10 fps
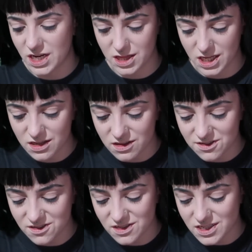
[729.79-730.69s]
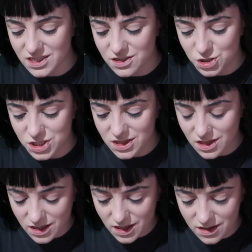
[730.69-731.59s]
I think this is the darkest shade that
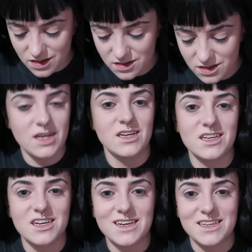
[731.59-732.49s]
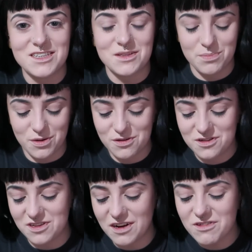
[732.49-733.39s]
they had, and I can't get into the
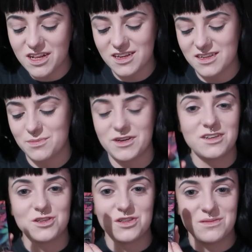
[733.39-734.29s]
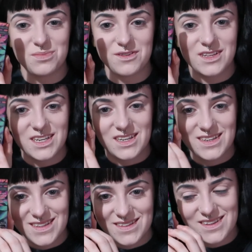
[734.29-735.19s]
box. I really like the packaging, but like
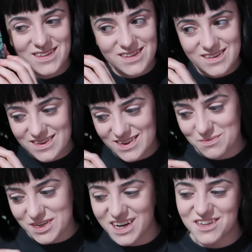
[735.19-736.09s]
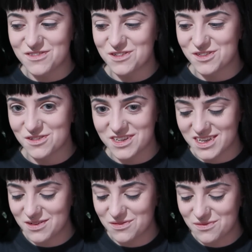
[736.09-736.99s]
I'm kind of also
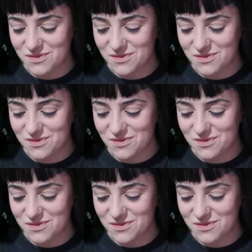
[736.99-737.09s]
like,